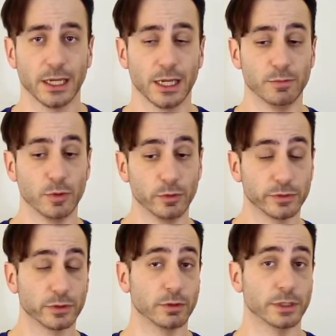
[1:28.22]
and
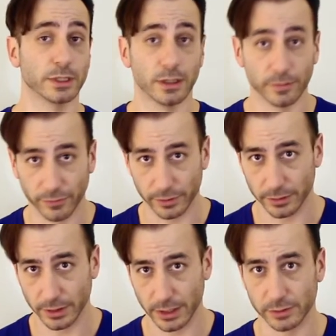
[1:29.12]
move toward
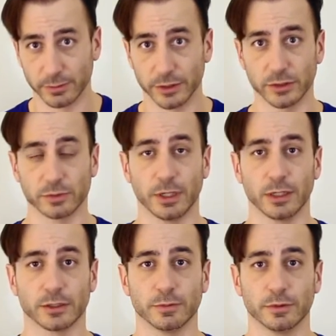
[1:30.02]
comfort as much as
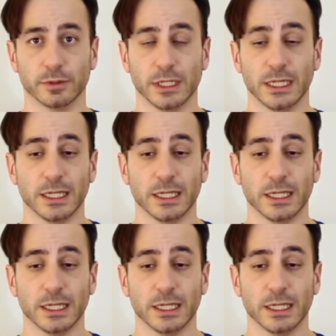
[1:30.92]
possible,